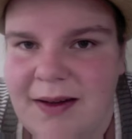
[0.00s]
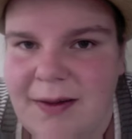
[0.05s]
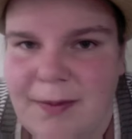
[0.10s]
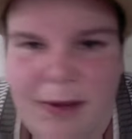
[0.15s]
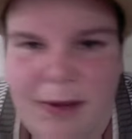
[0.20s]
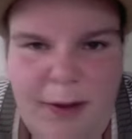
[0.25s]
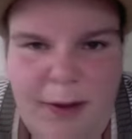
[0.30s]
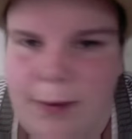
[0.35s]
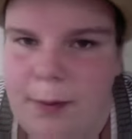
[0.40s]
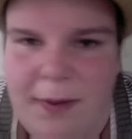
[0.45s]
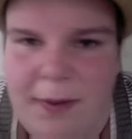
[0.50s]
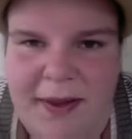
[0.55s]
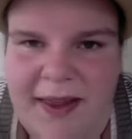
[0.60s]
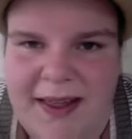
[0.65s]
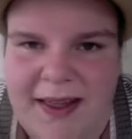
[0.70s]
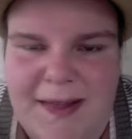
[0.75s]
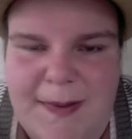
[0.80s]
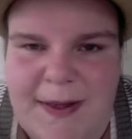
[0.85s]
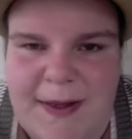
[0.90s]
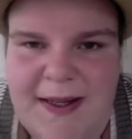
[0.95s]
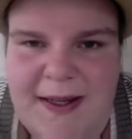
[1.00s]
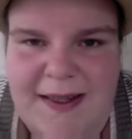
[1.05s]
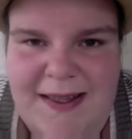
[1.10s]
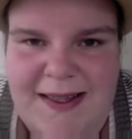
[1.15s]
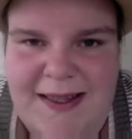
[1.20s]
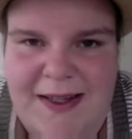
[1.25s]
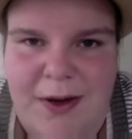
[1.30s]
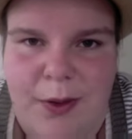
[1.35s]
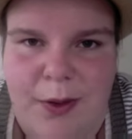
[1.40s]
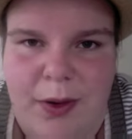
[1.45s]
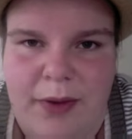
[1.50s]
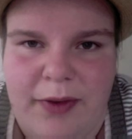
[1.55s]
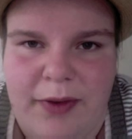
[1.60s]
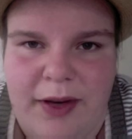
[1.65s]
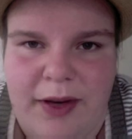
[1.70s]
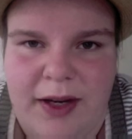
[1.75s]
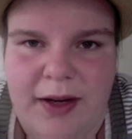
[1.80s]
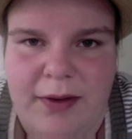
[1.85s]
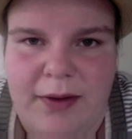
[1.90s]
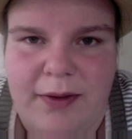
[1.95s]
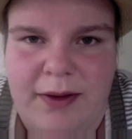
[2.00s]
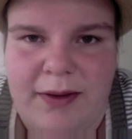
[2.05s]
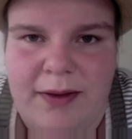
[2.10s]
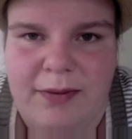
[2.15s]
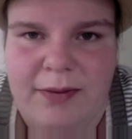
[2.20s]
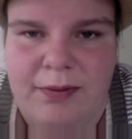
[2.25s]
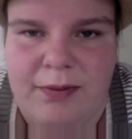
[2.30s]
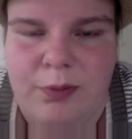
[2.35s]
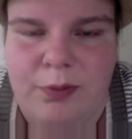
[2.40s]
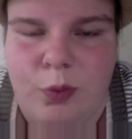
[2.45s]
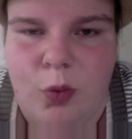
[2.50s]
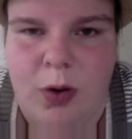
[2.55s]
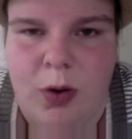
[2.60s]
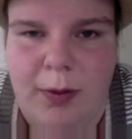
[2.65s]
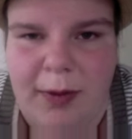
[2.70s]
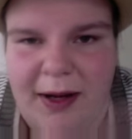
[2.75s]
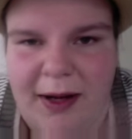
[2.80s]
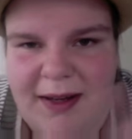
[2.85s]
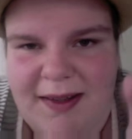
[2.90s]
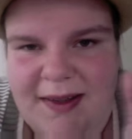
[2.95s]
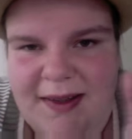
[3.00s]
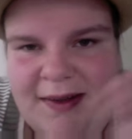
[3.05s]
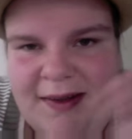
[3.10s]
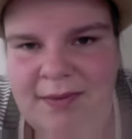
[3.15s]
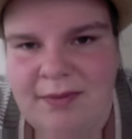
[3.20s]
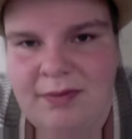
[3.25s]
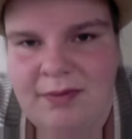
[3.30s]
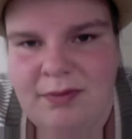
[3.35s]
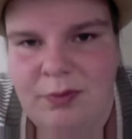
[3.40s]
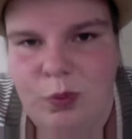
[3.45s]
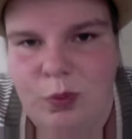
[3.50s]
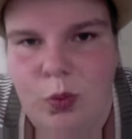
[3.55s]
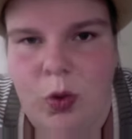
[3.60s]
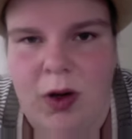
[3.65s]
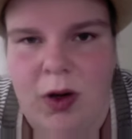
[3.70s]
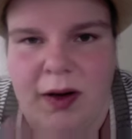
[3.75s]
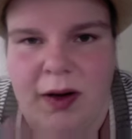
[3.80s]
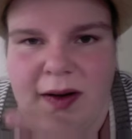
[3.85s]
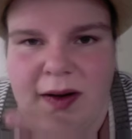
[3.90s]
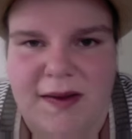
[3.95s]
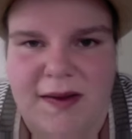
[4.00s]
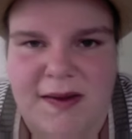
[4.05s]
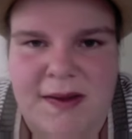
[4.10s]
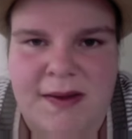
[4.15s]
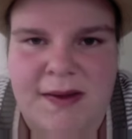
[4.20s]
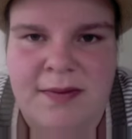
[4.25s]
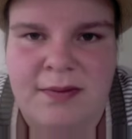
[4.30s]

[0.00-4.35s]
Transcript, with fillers: But it won't be less because it's not one video, and one minus one is